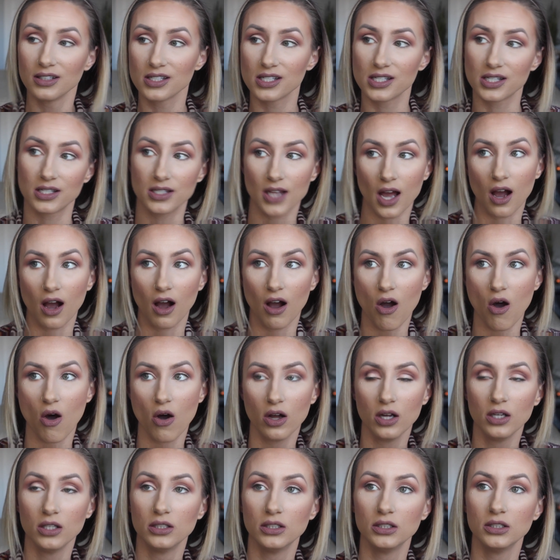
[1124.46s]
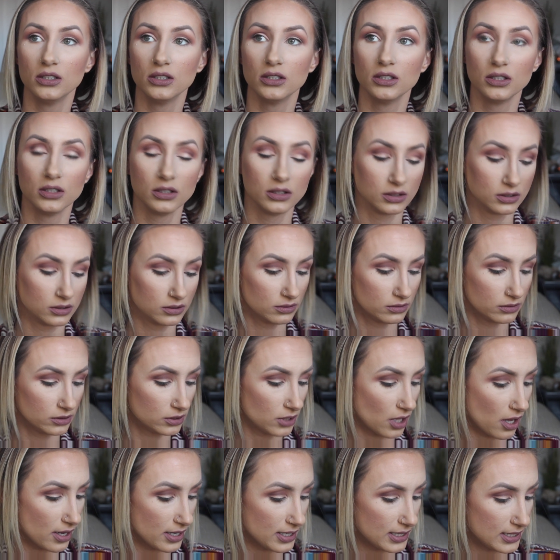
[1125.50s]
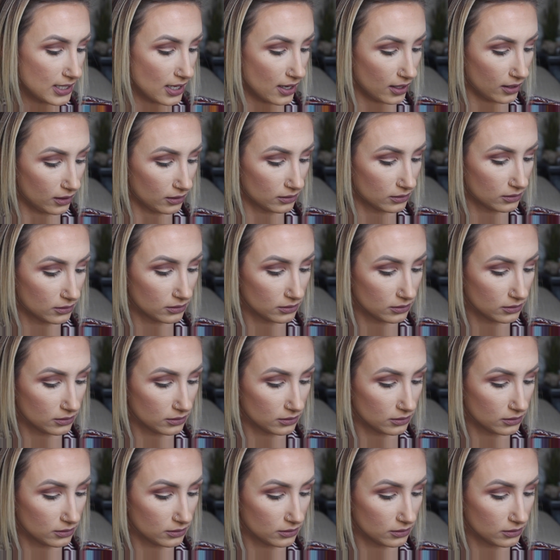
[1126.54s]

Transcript: that's all I say.